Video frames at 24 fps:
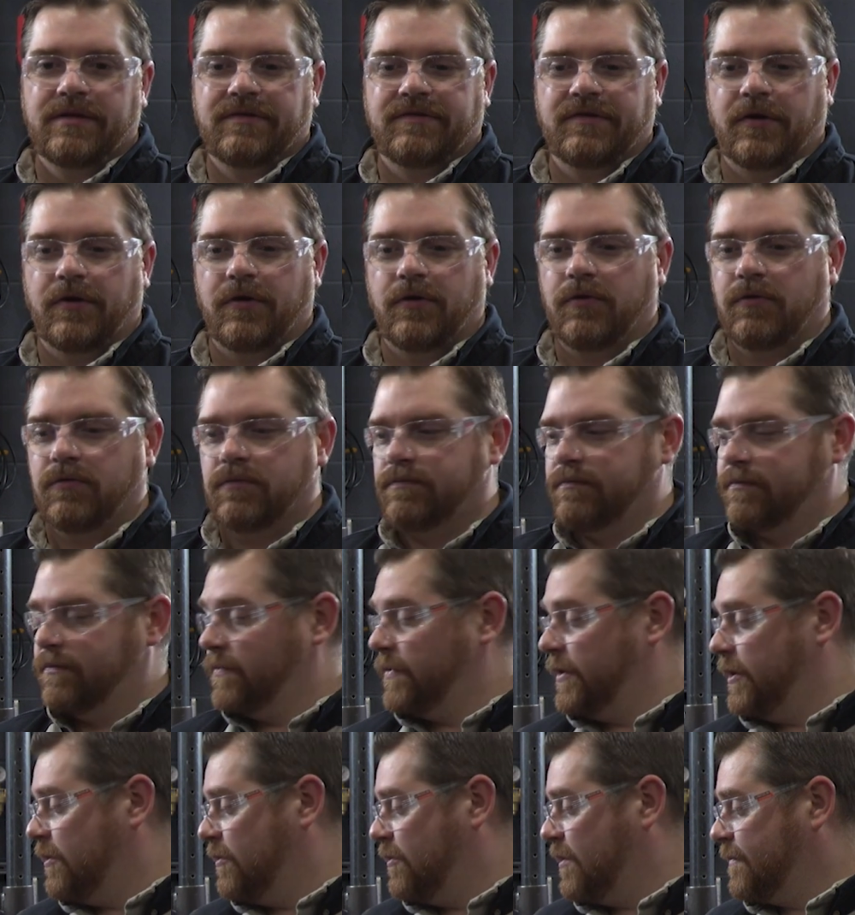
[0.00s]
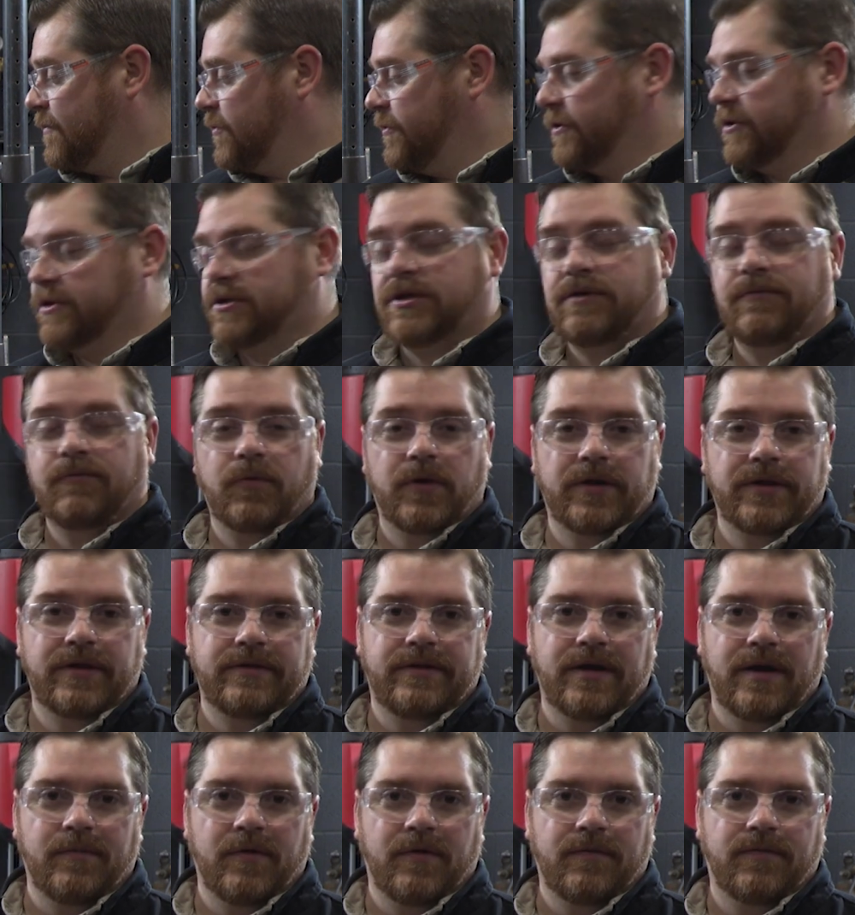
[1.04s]
So here I'm going to run a
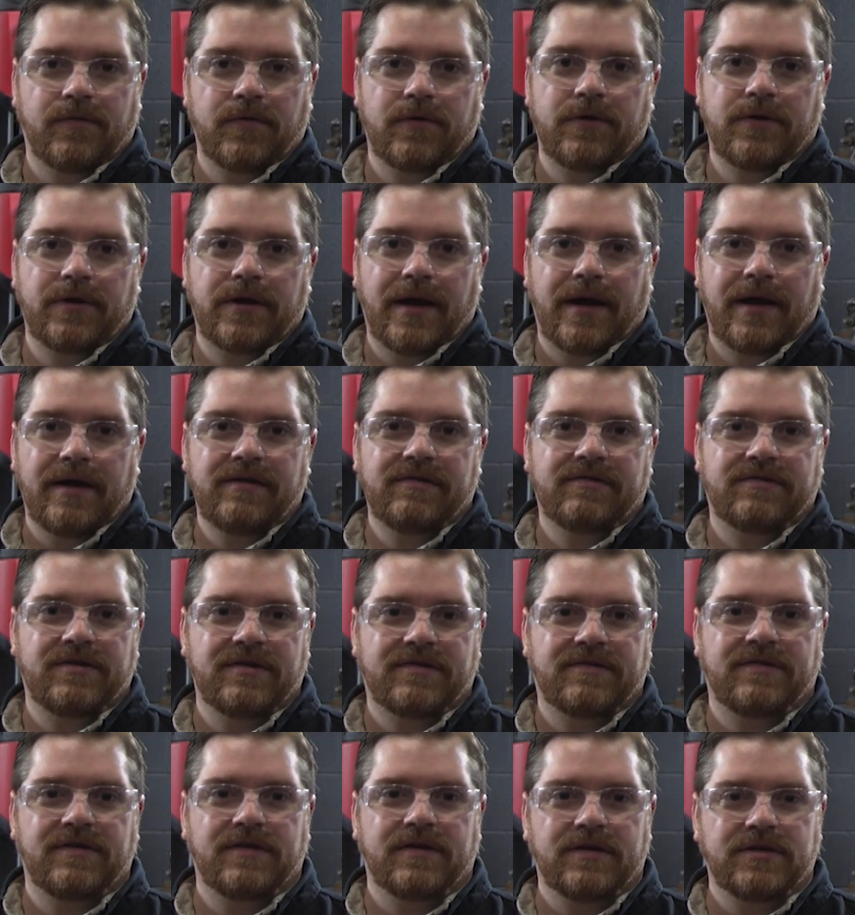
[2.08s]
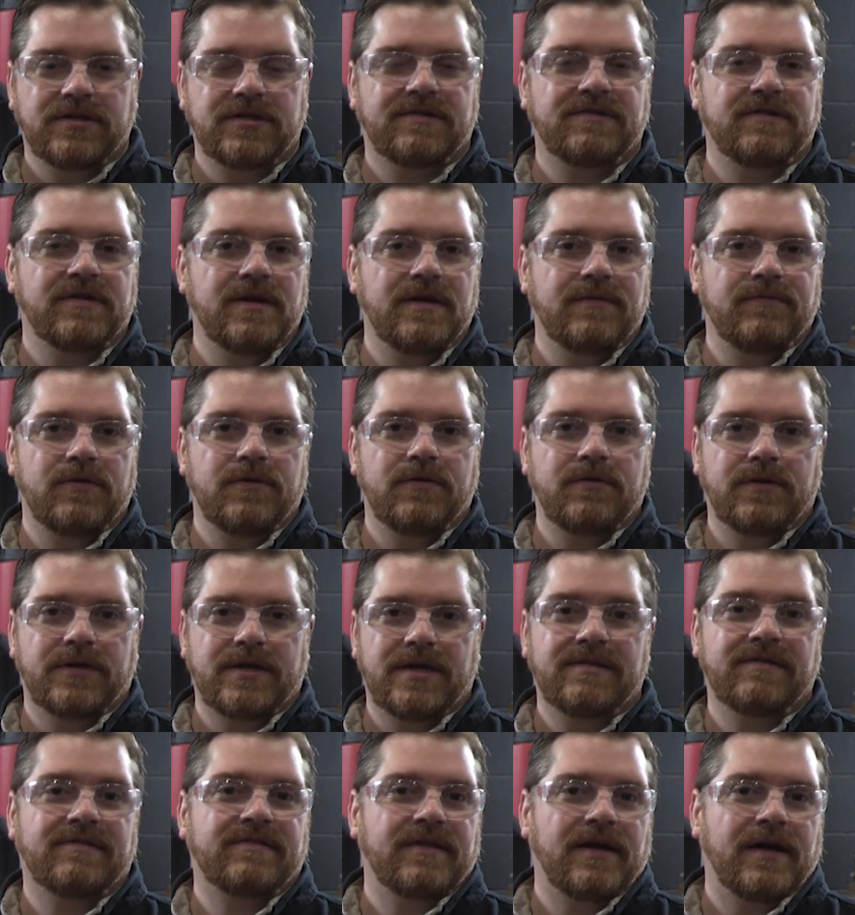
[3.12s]
demo for you guys just to, just to give you an
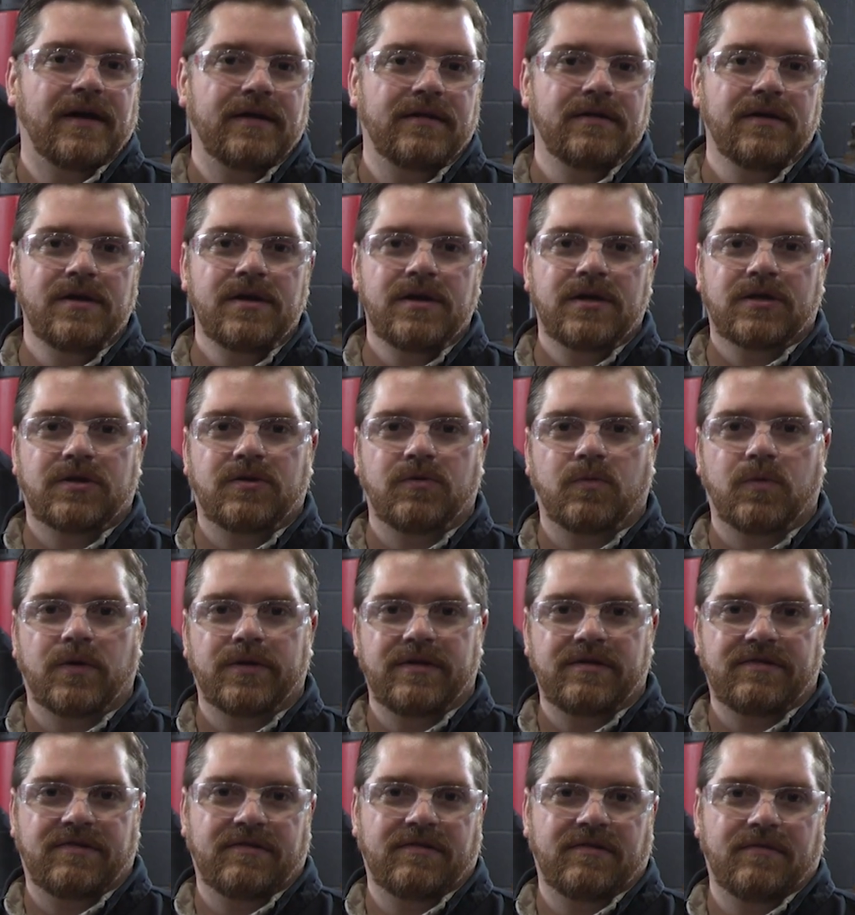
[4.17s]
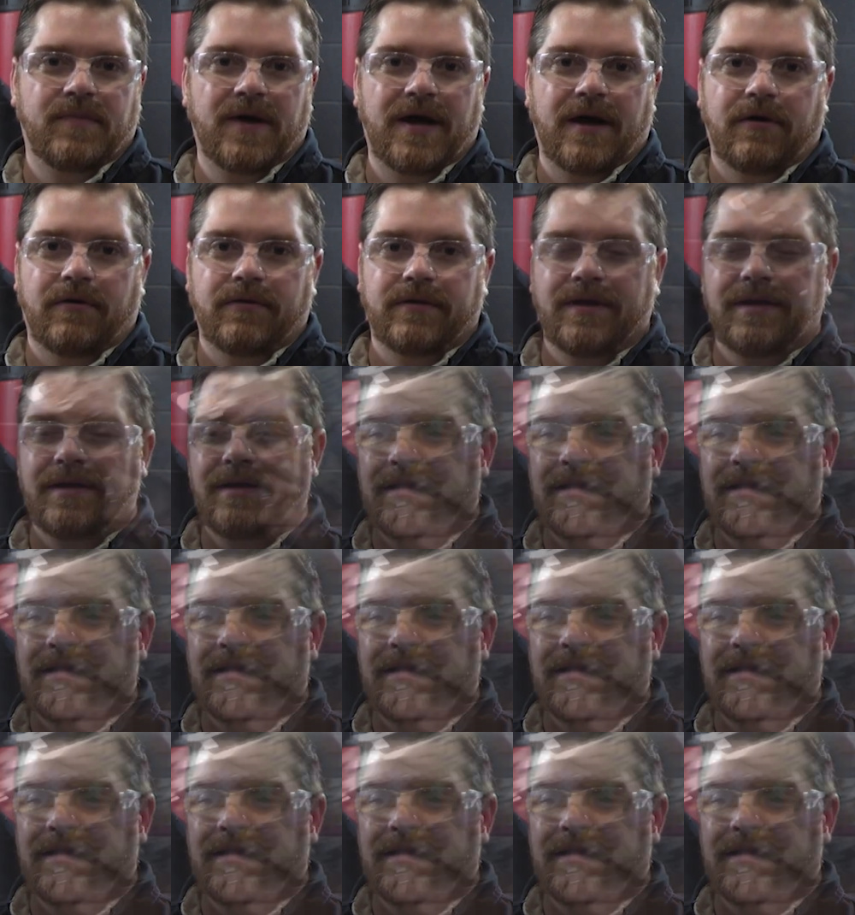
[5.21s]
insight to what this is about.